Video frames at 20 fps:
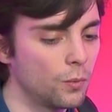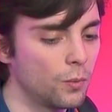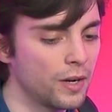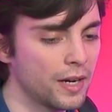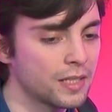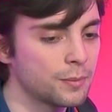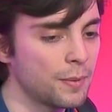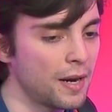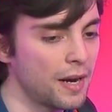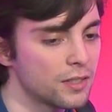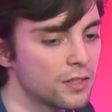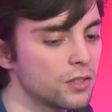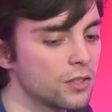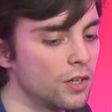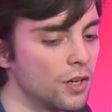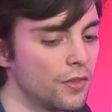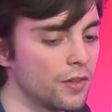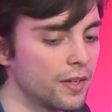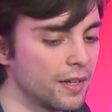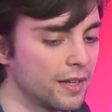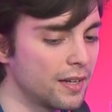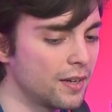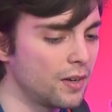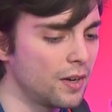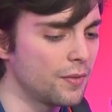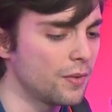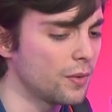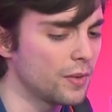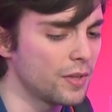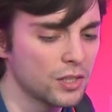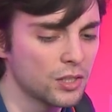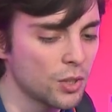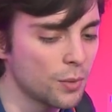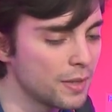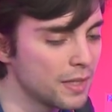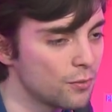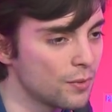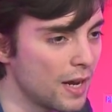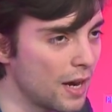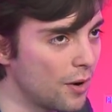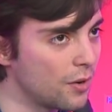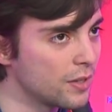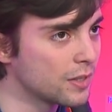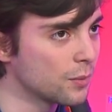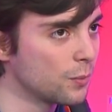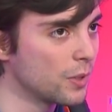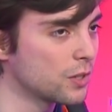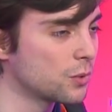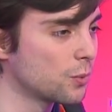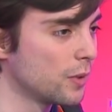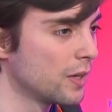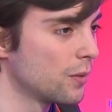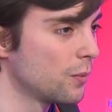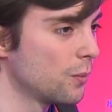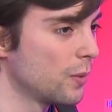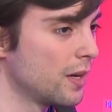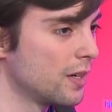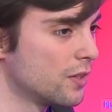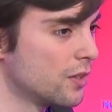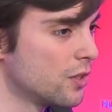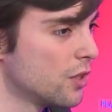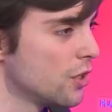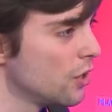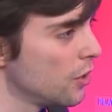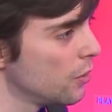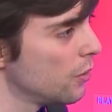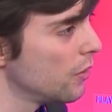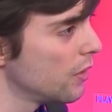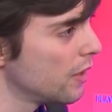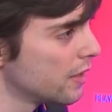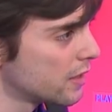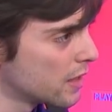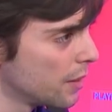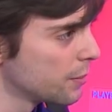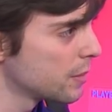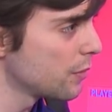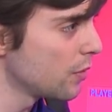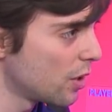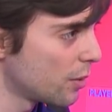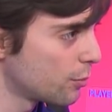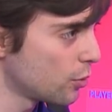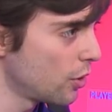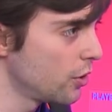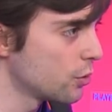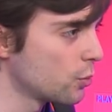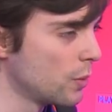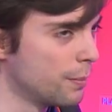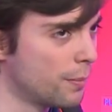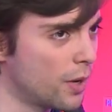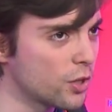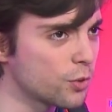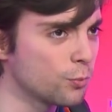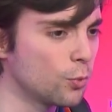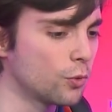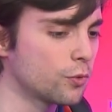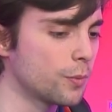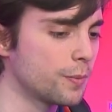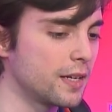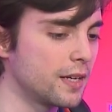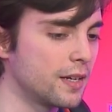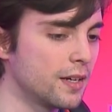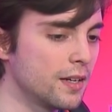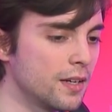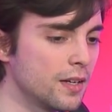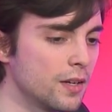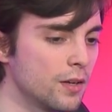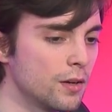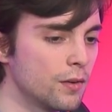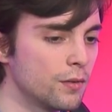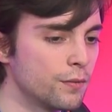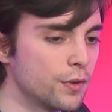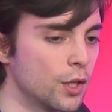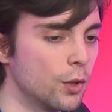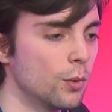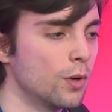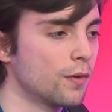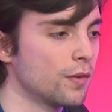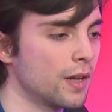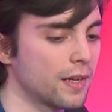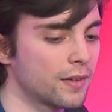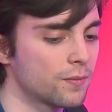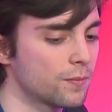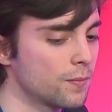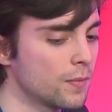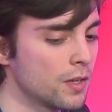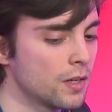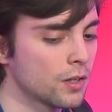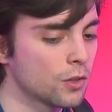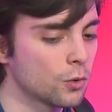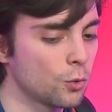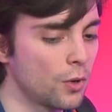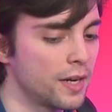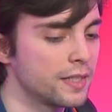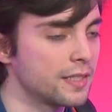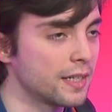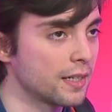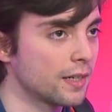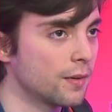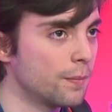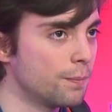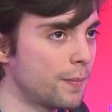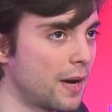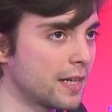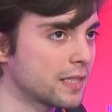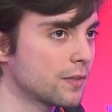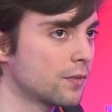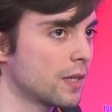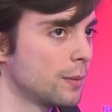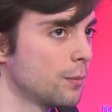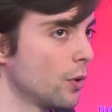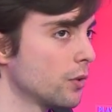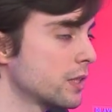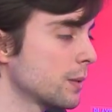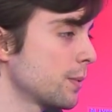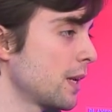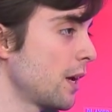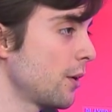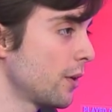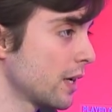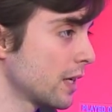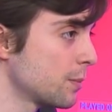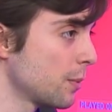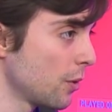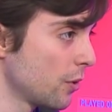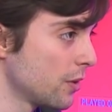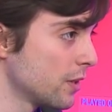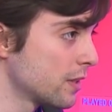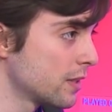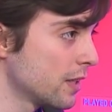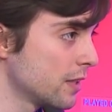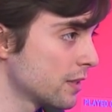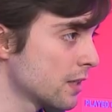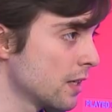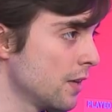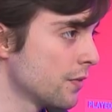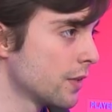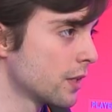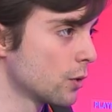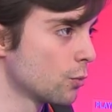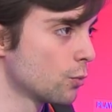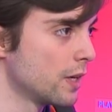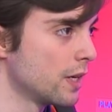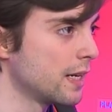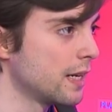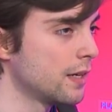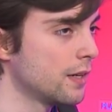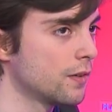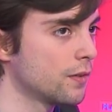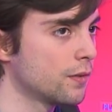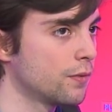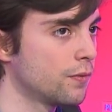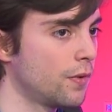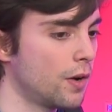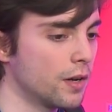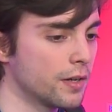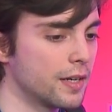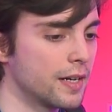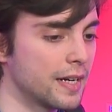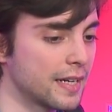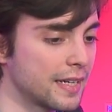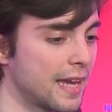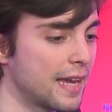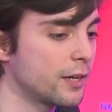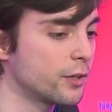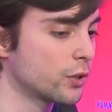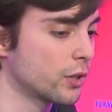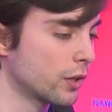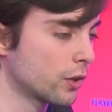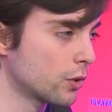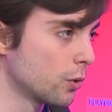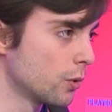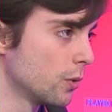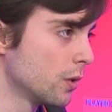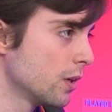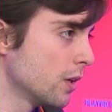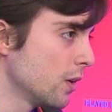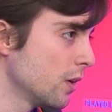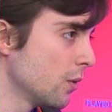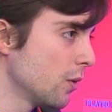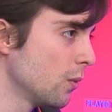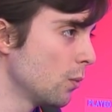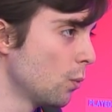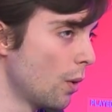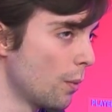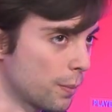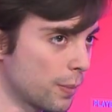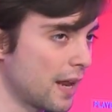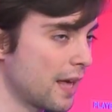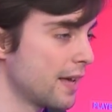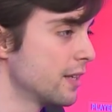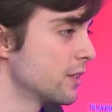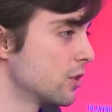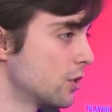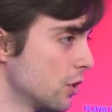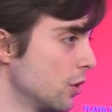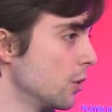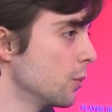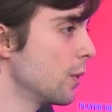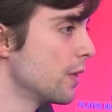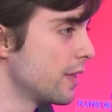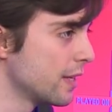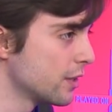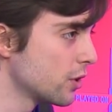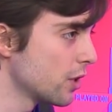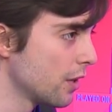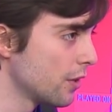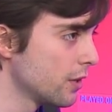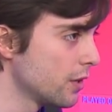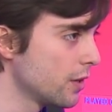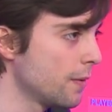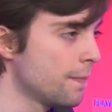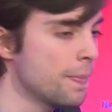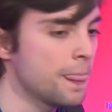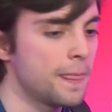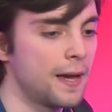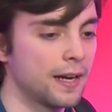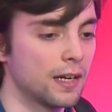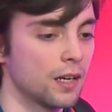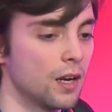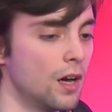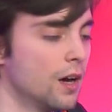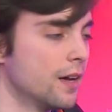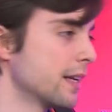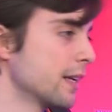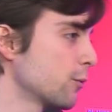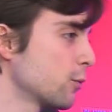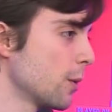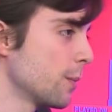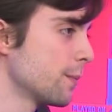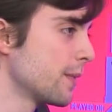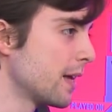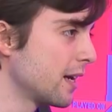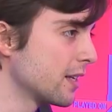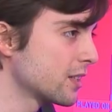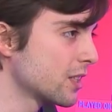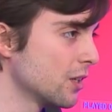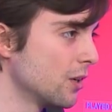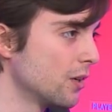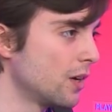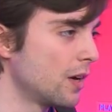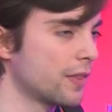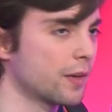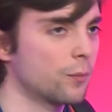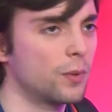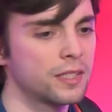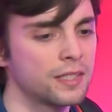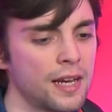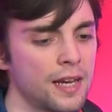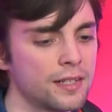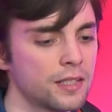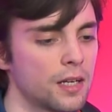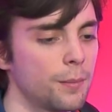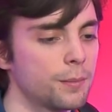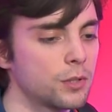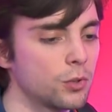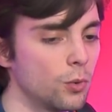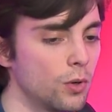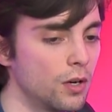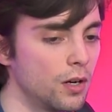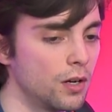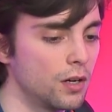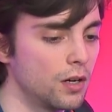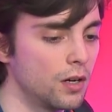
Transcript: we expect that there's so many different areas in which we're new in terms of our approach. We're much more from the view of like creating massively multiplayer experiences that are really fun and engaging through what players do with each other and learning from that. So I think we're set up to